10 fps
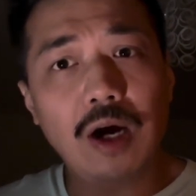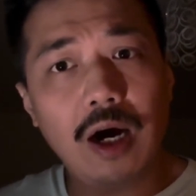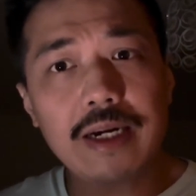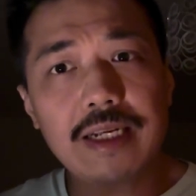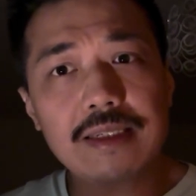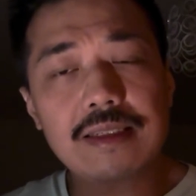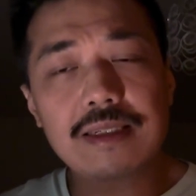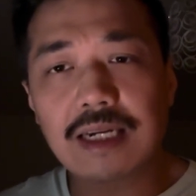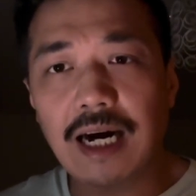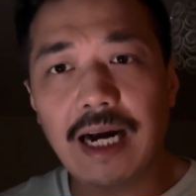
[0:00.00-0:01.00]
Honest,
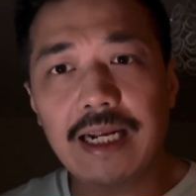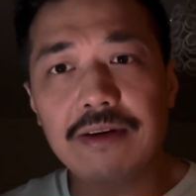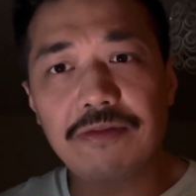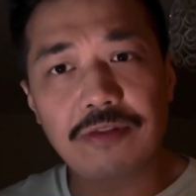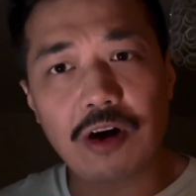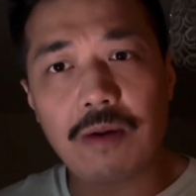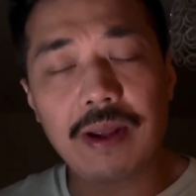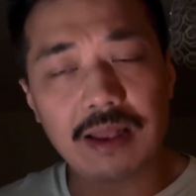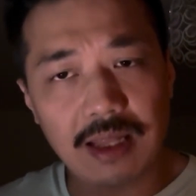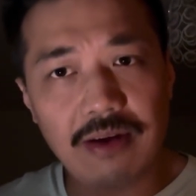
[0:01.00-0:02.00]
kind, firm,
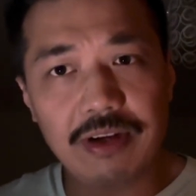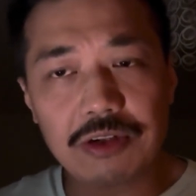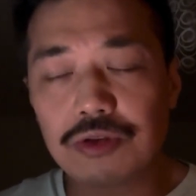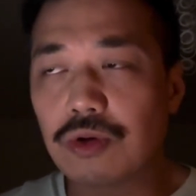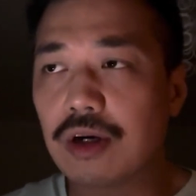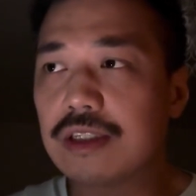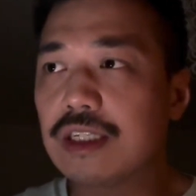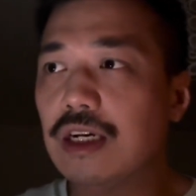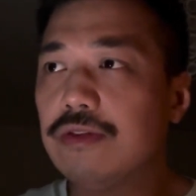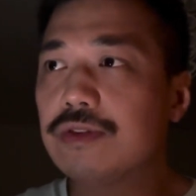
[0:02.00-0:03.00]
and loving to
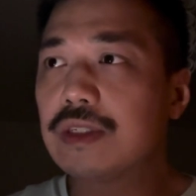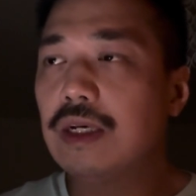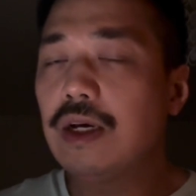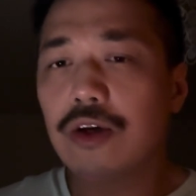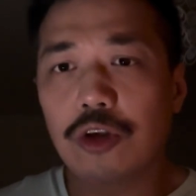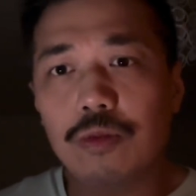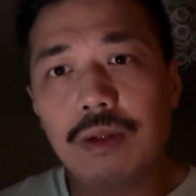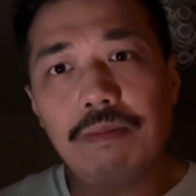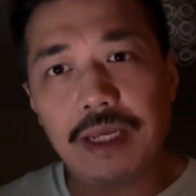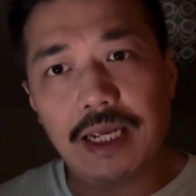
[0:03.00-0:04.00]
ourselves.
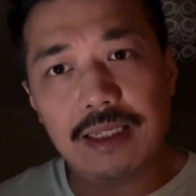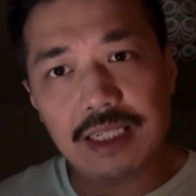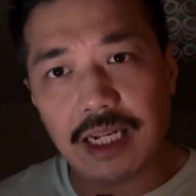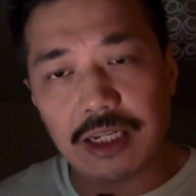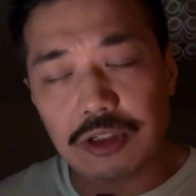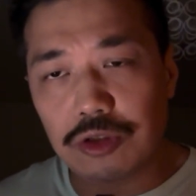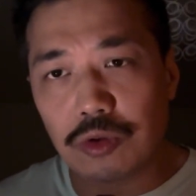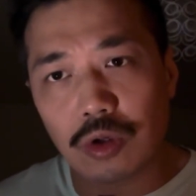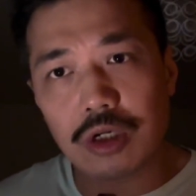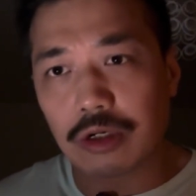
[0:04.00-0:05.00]
Human beings can
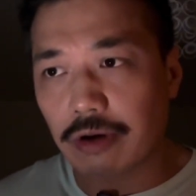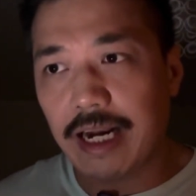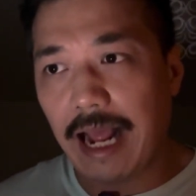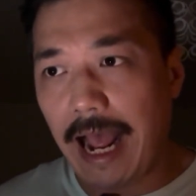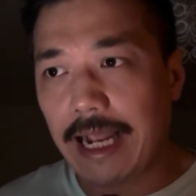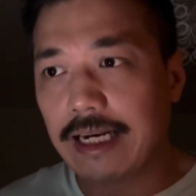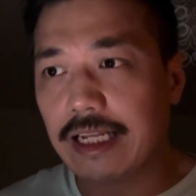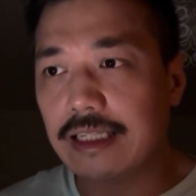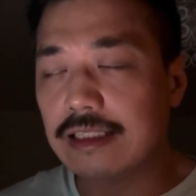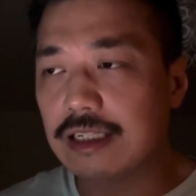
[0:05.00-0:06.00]
endure great agony
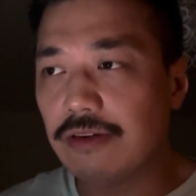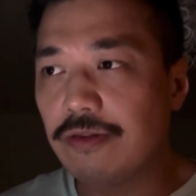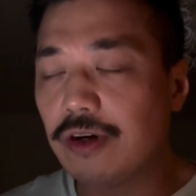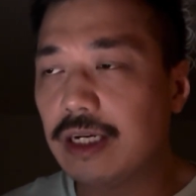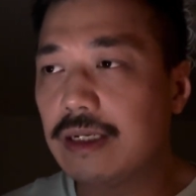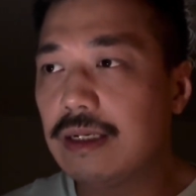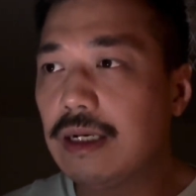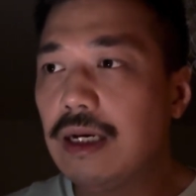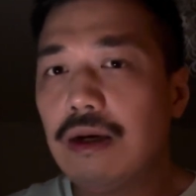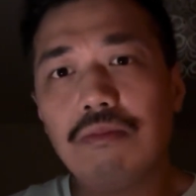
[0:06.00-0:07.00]
and suffering,
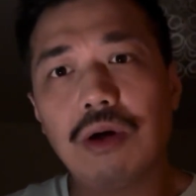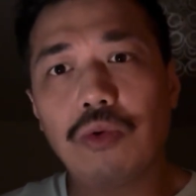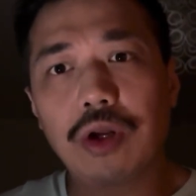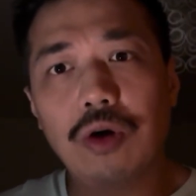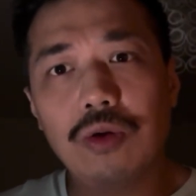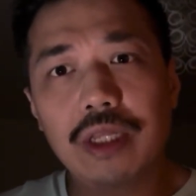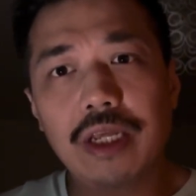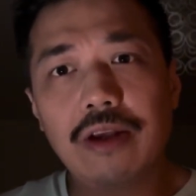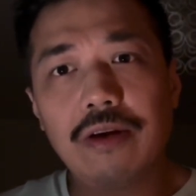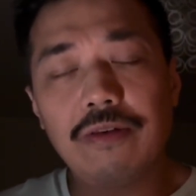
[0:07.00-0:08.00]
but we
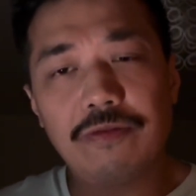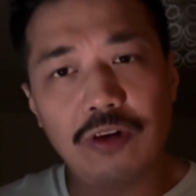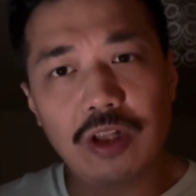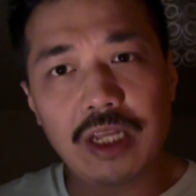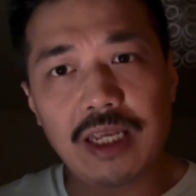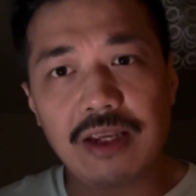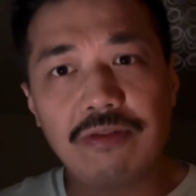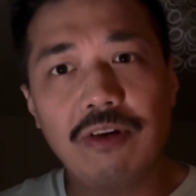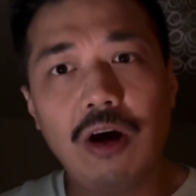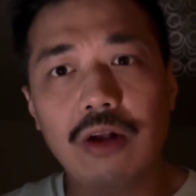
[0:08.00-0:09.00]
only fully
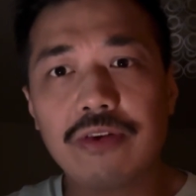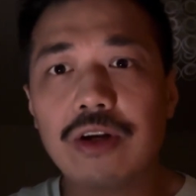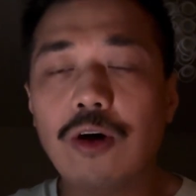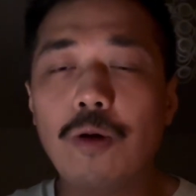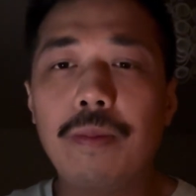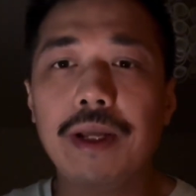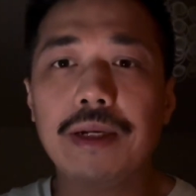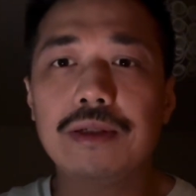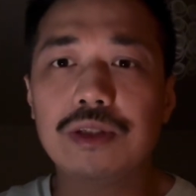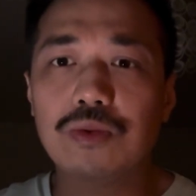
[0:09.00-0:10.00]
evolve and open
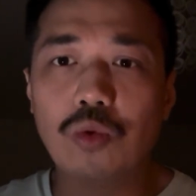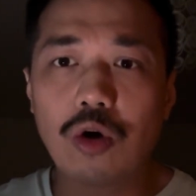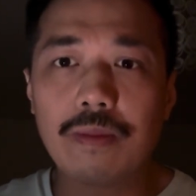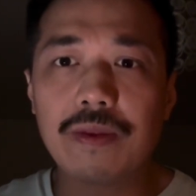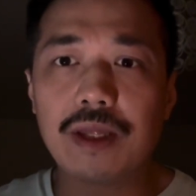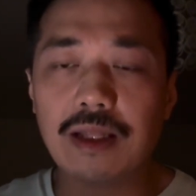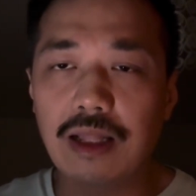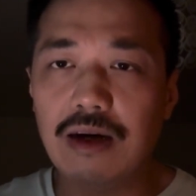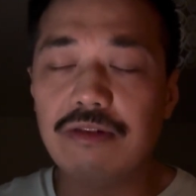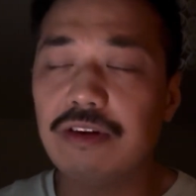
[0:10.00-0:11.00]
to warmth and
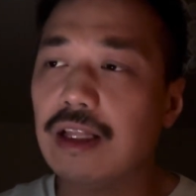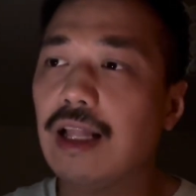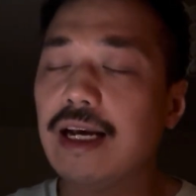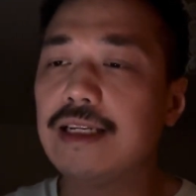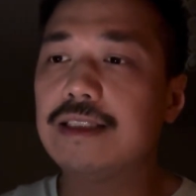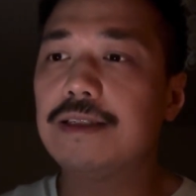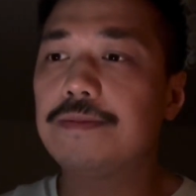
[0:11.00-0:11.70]
love and light.